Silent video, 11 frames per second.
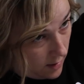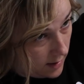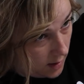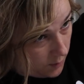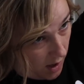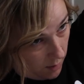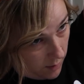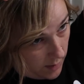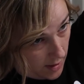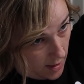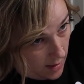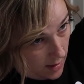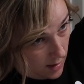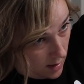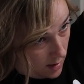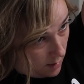This is probably
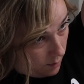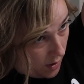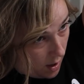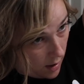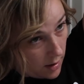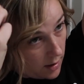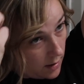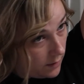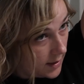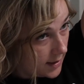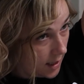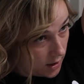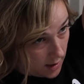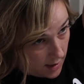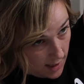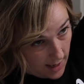part of a
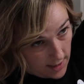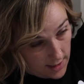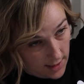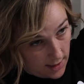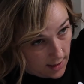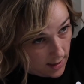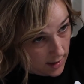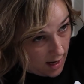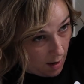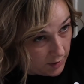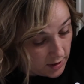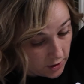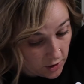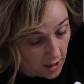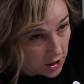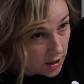section that I did the opposite
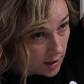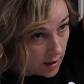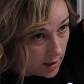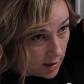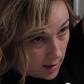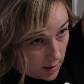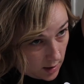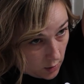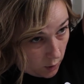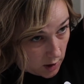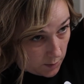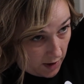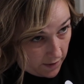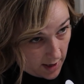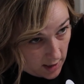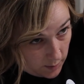direction towards my
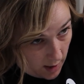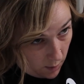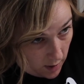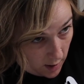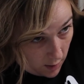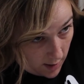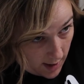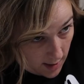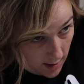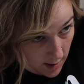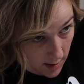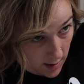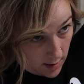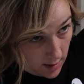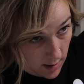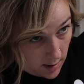face, but I want to go ahead and
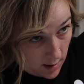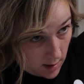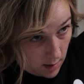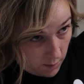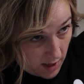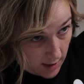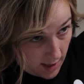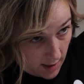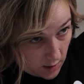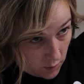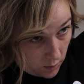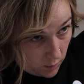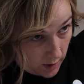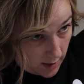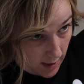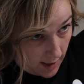make that into a
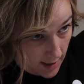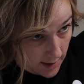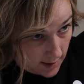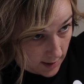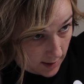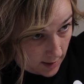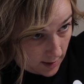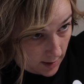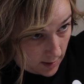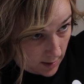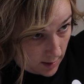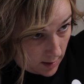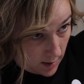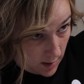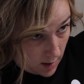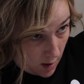really nice
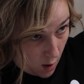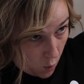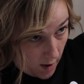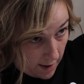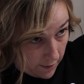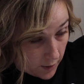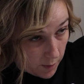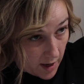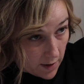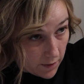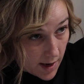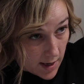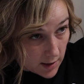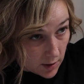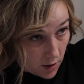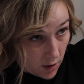away from my face